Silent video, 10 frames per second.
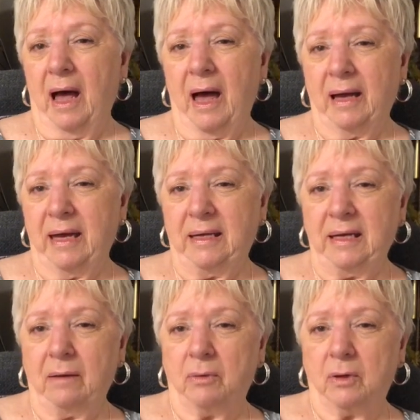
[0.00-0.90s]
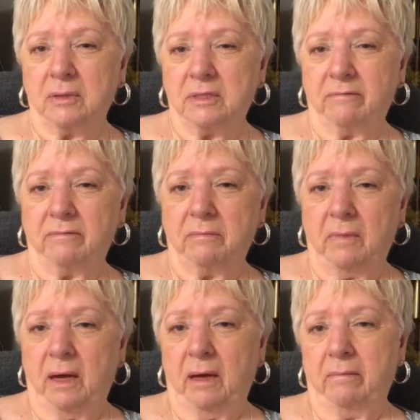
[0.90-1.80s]
I can't eat it because of,
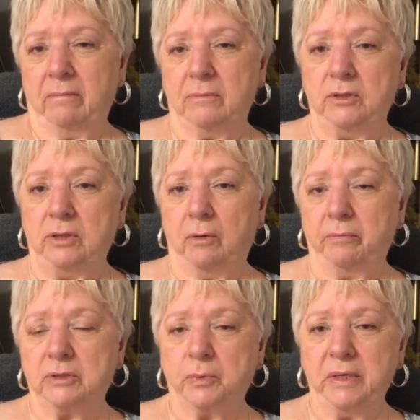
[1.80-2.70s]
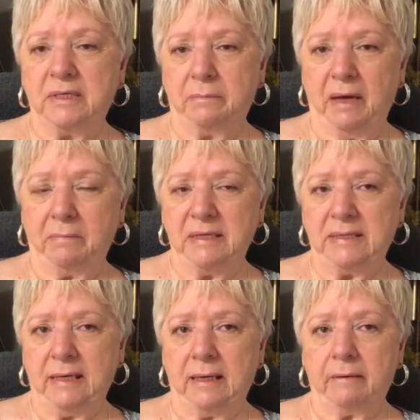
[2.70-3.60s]
sweets make me
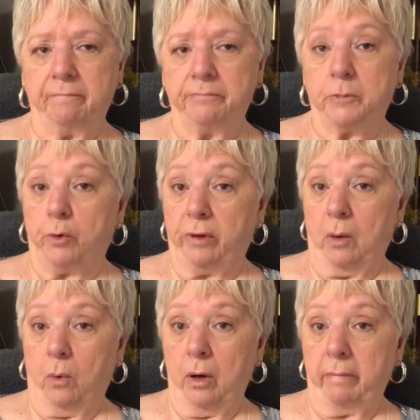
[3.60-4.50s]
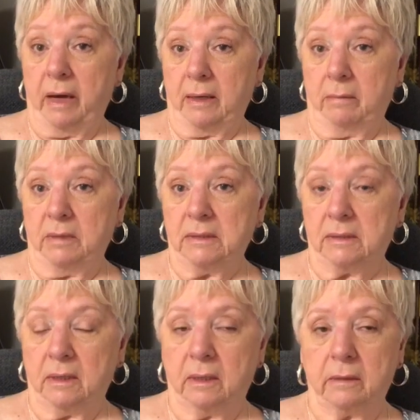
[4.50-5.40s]
sick. Or they were making me
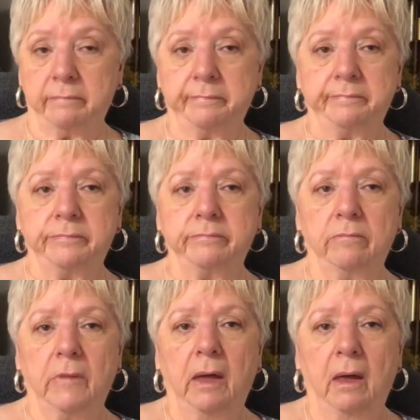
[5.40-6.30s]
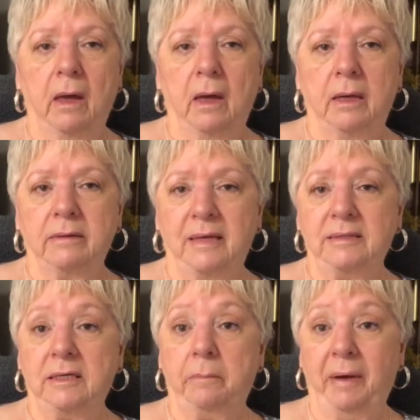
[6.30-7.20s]
sick.
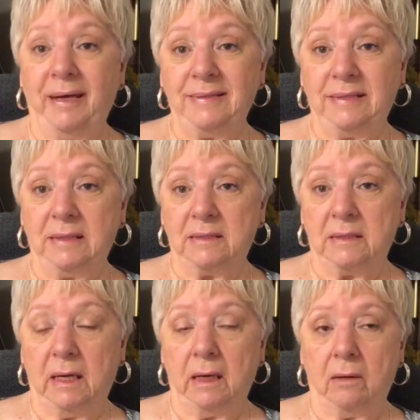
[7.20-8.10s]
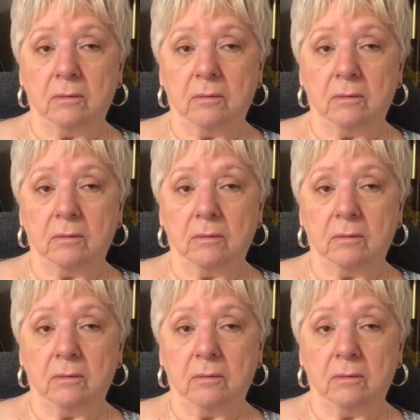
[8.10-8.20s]
That's in the past tense now.